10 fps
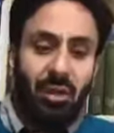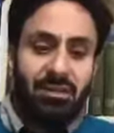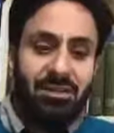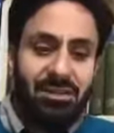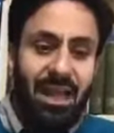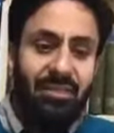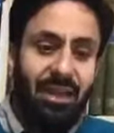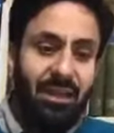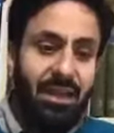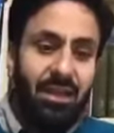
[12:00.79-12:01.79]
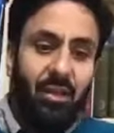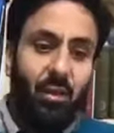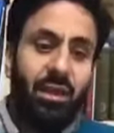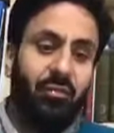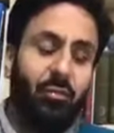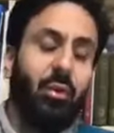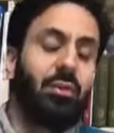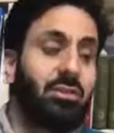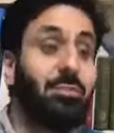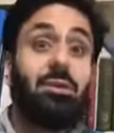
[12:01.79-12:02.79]
will understand that, you know, if we were
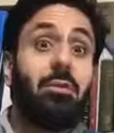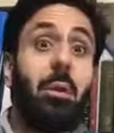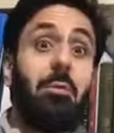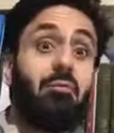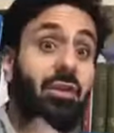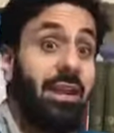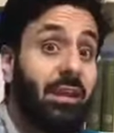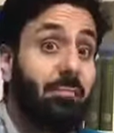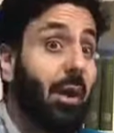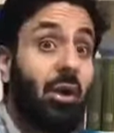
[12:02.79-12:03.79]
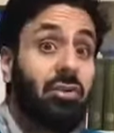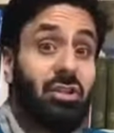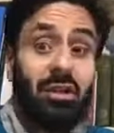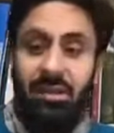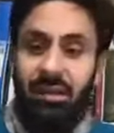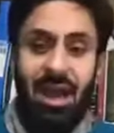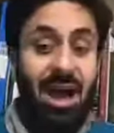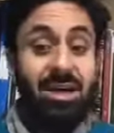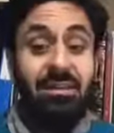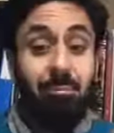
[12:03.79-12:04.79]
to be reared biologically
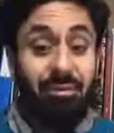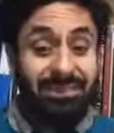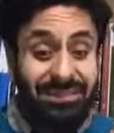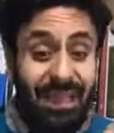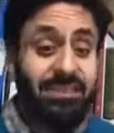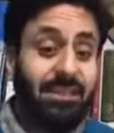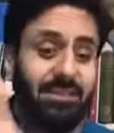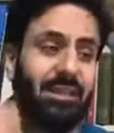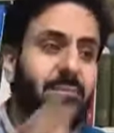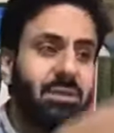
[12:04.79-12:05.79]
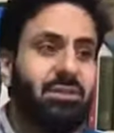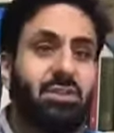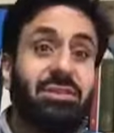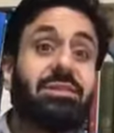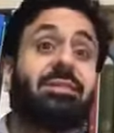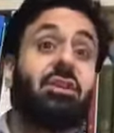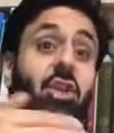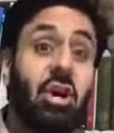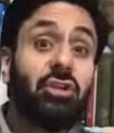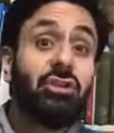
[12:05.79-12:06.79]
under precisely the same conditions as the
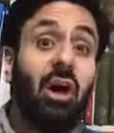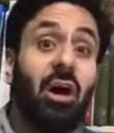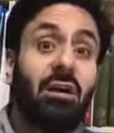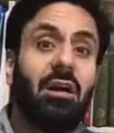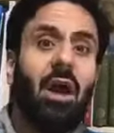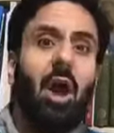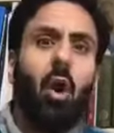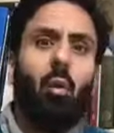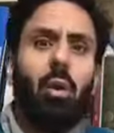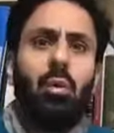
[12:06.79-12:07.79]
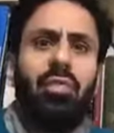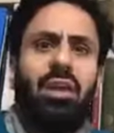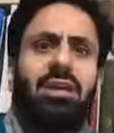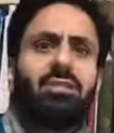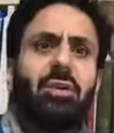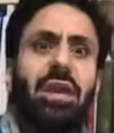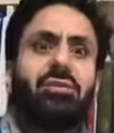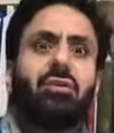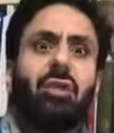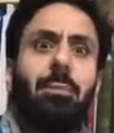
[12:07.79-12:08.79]
nurse shark, we would think it's okay
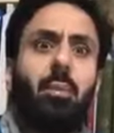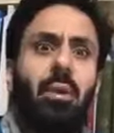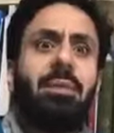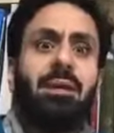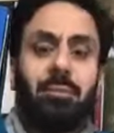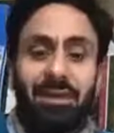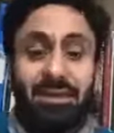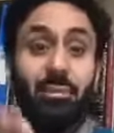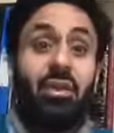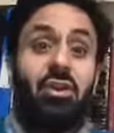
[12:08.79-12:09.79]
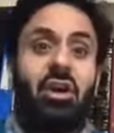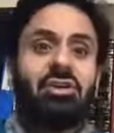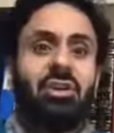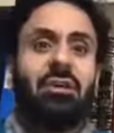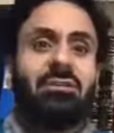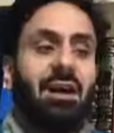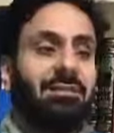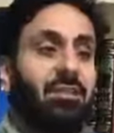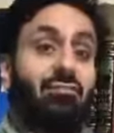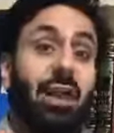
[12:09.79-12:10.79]
to rape women, because that's what the nurse shark does.
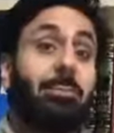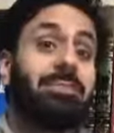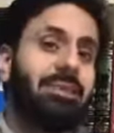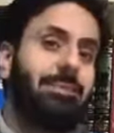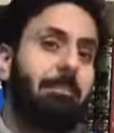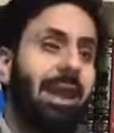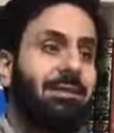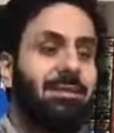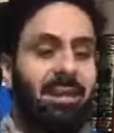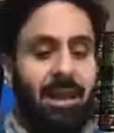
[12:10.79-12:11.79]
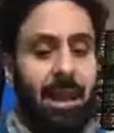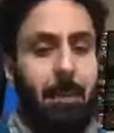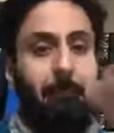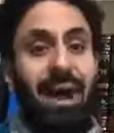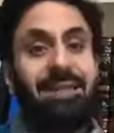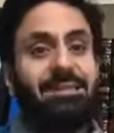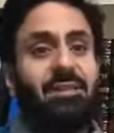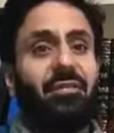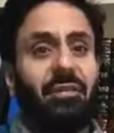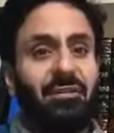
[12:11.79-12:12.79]
It rapes its mate. It bites the
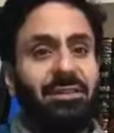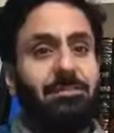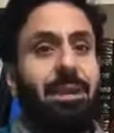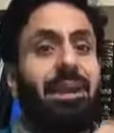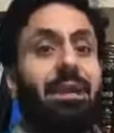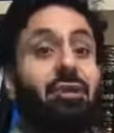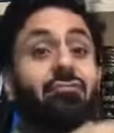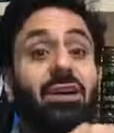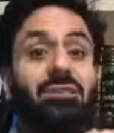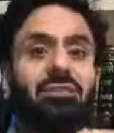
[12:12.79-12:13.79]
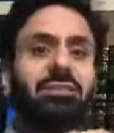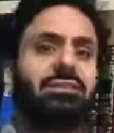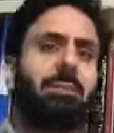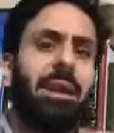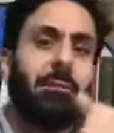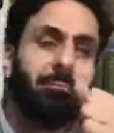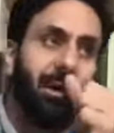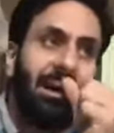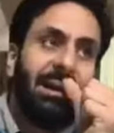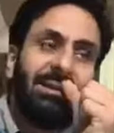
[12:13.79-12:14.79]
fin of its mate and it wrestles its mate.
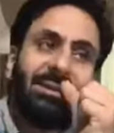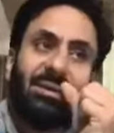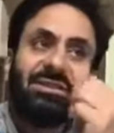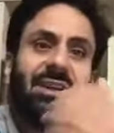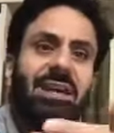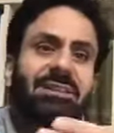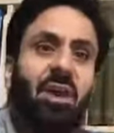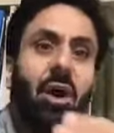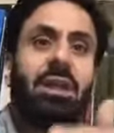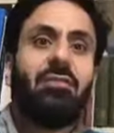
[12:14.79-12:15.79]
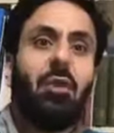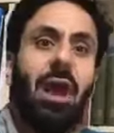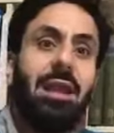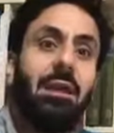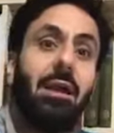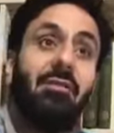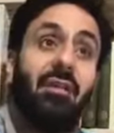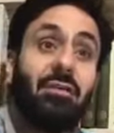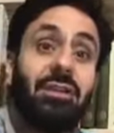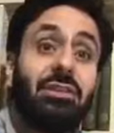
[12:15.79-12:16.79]
So science can't give you a
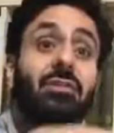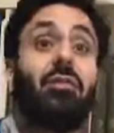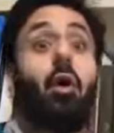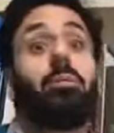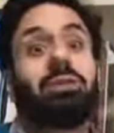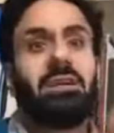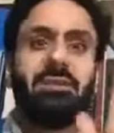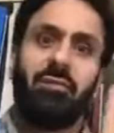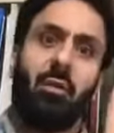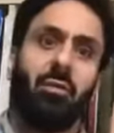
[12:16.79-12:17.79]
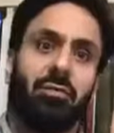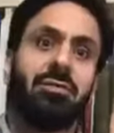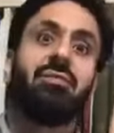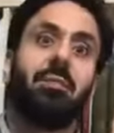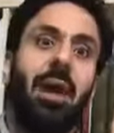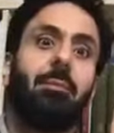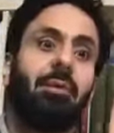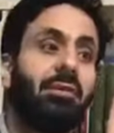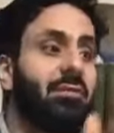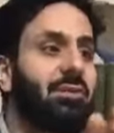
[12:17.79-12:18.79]
foundation for objective morals from that
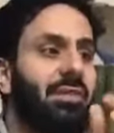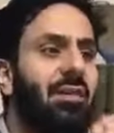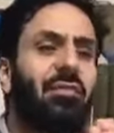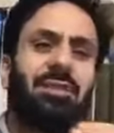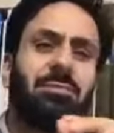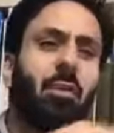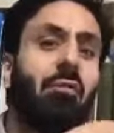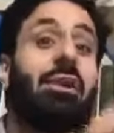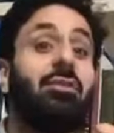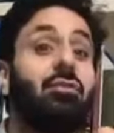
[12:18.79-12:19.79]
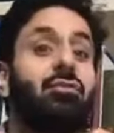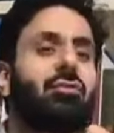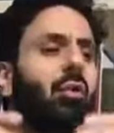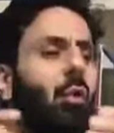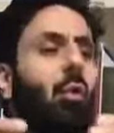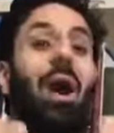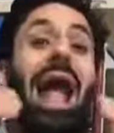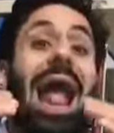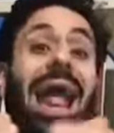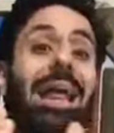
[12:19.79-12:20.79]
point of view. So therefore, it's morally neutral or
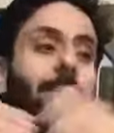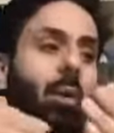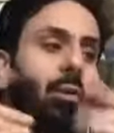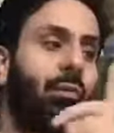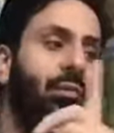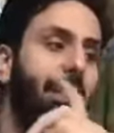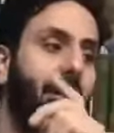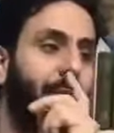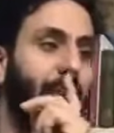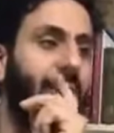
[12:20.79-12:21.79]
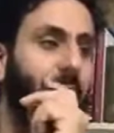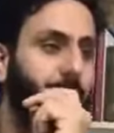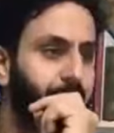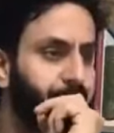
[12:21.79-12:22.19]
amoral from that point of view.